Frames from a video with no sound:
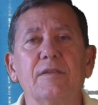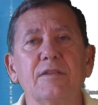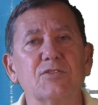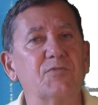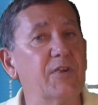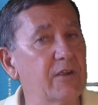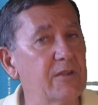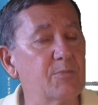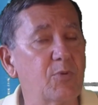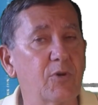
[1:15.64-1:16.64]
It is
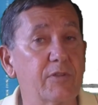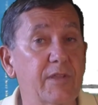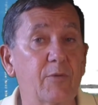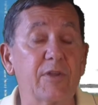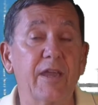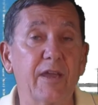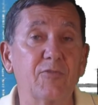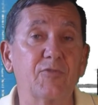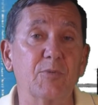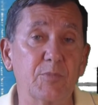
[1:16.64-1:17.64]
very important that we
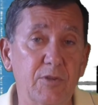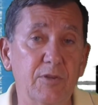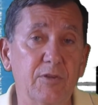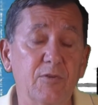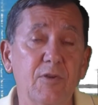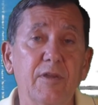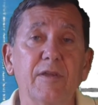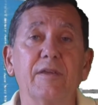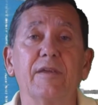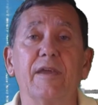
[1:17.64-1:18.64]
have from you
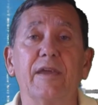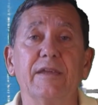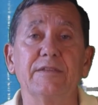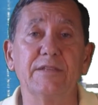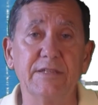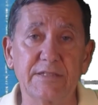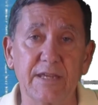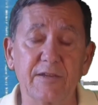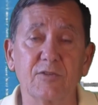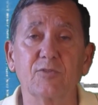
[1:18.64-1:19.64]
a
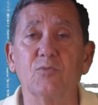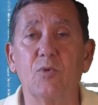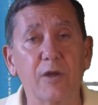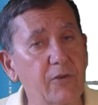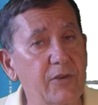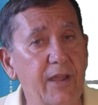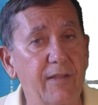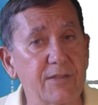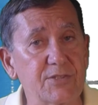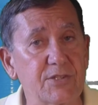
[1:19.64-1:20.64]
detailed water
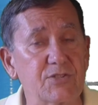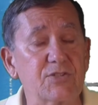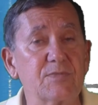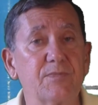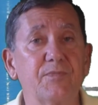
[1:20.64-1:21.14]
analysis.